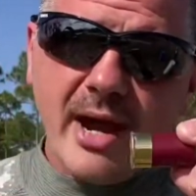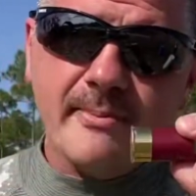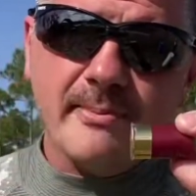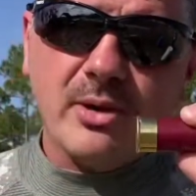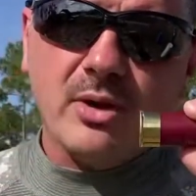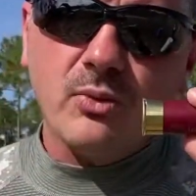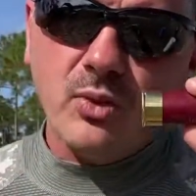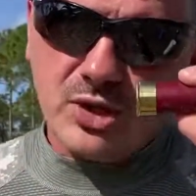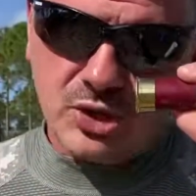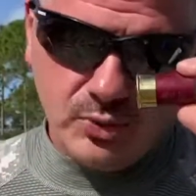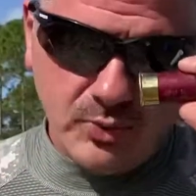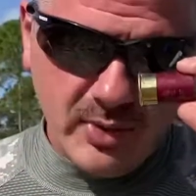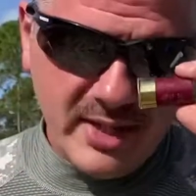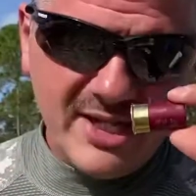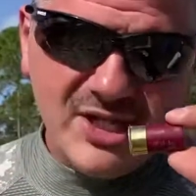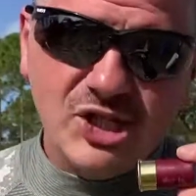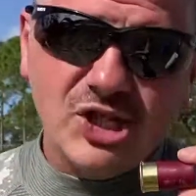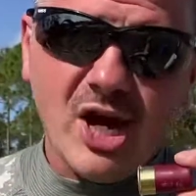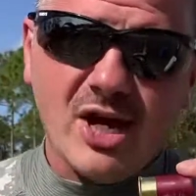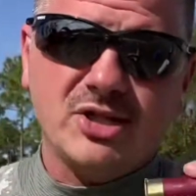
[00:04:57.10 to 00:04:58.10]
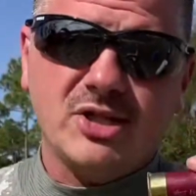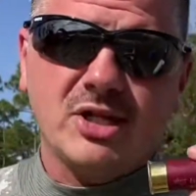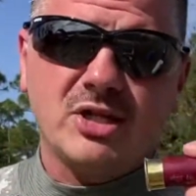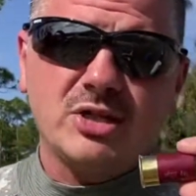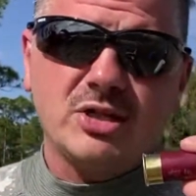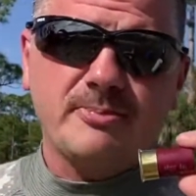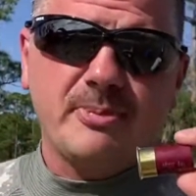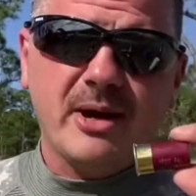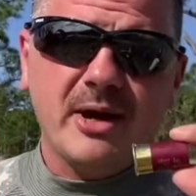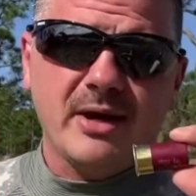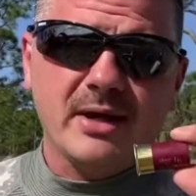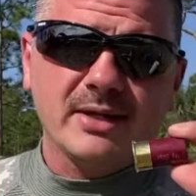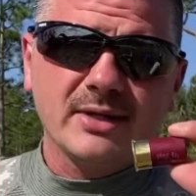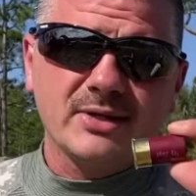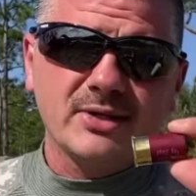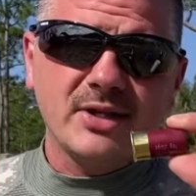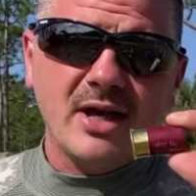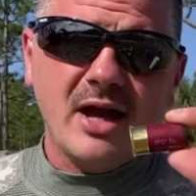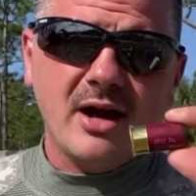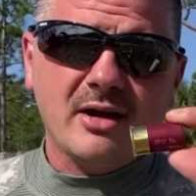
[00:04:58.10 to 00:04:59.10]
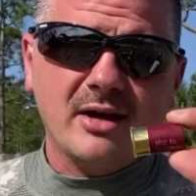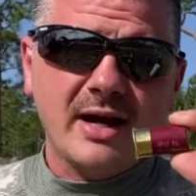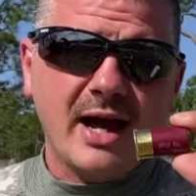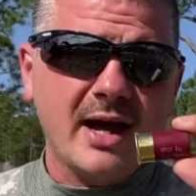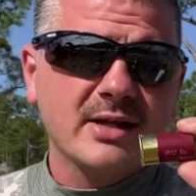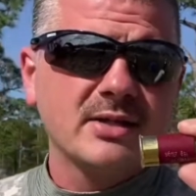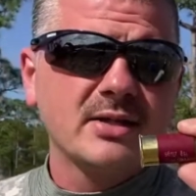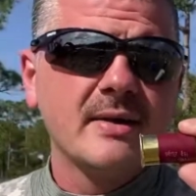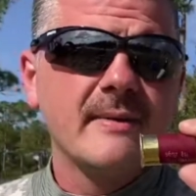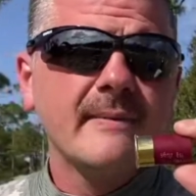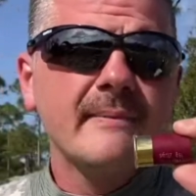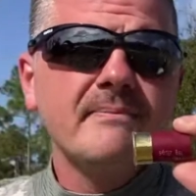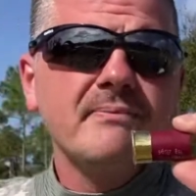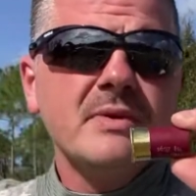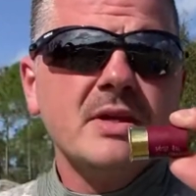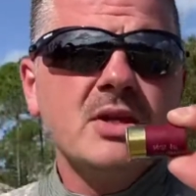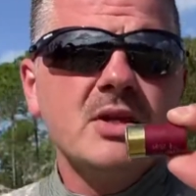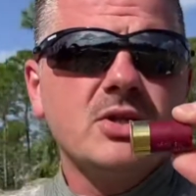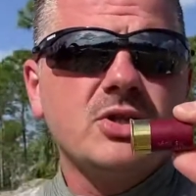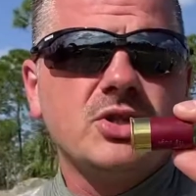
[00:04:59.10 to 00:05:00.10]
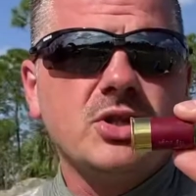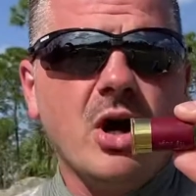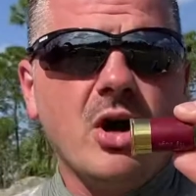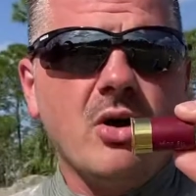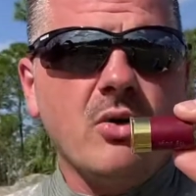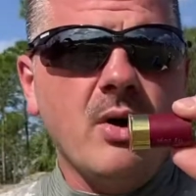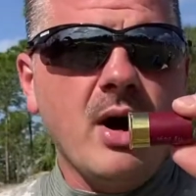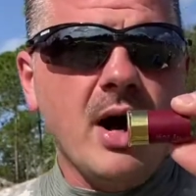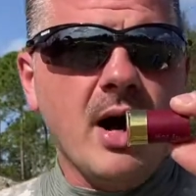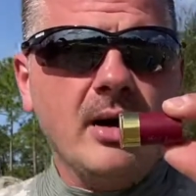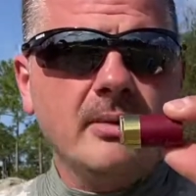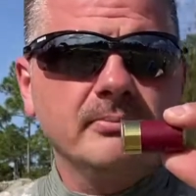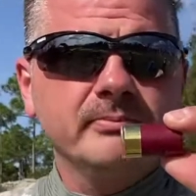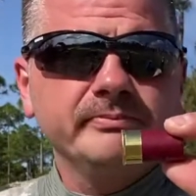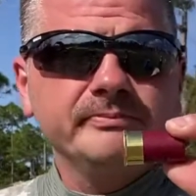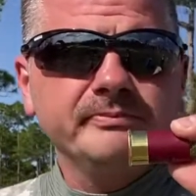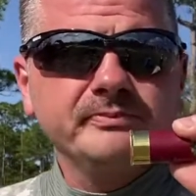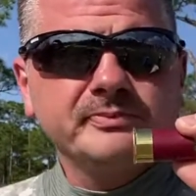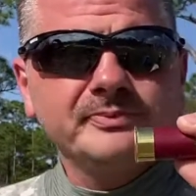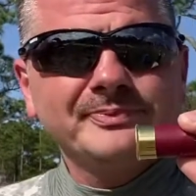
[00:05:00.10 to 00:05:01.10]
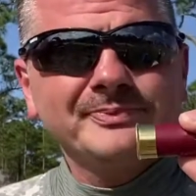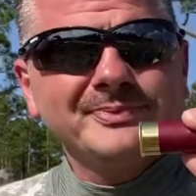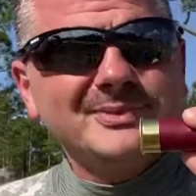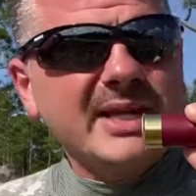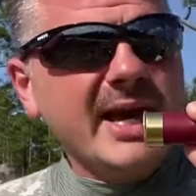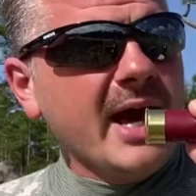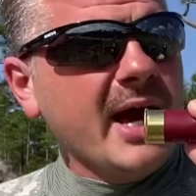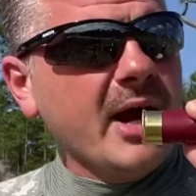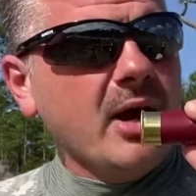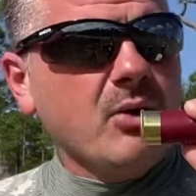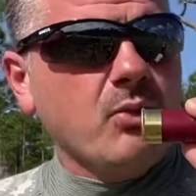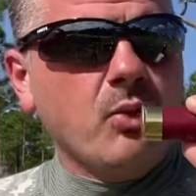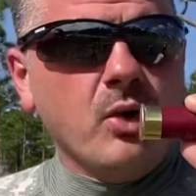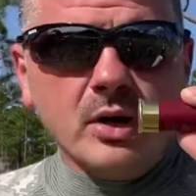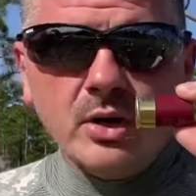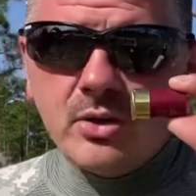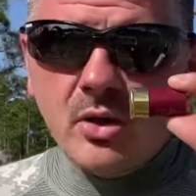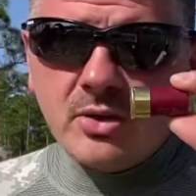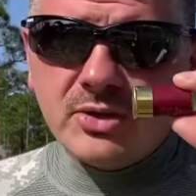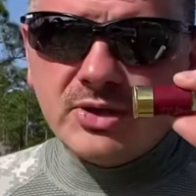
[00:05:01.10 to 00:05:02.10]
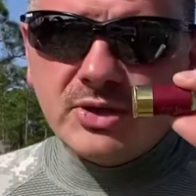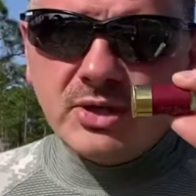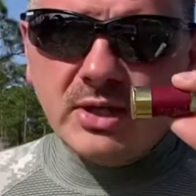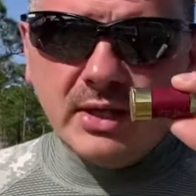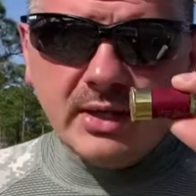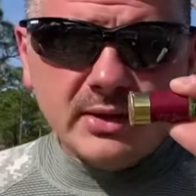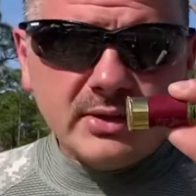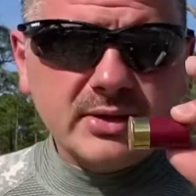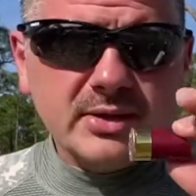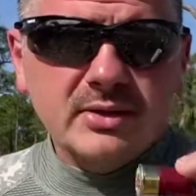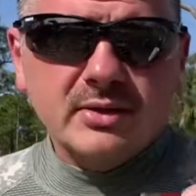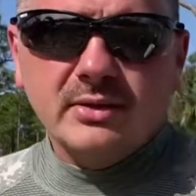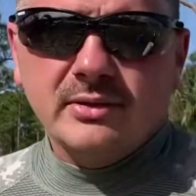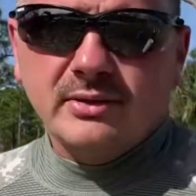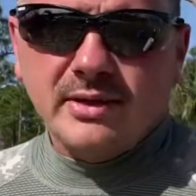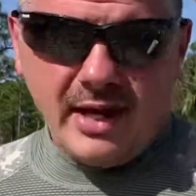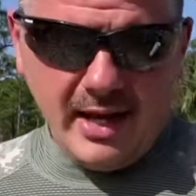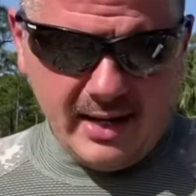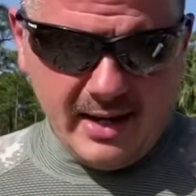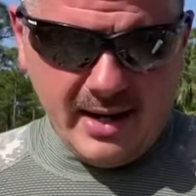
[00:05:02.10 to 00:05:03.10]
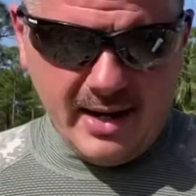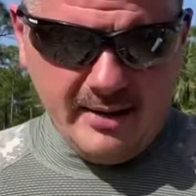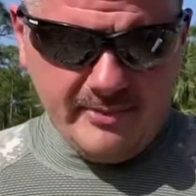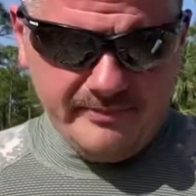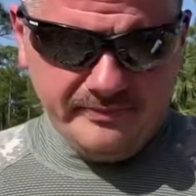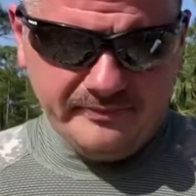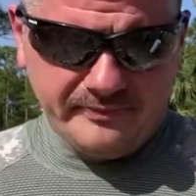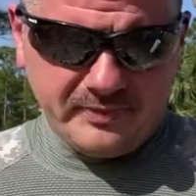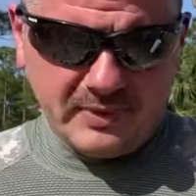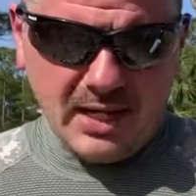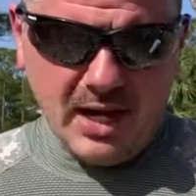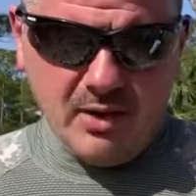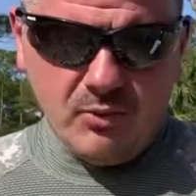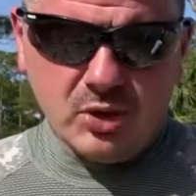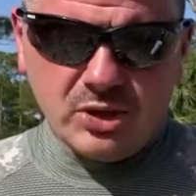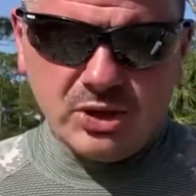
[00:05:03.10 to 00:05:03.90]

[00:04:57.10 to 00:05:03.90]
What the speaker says: which we just experienced there, guys. So yeah, one of those things that I wouldn't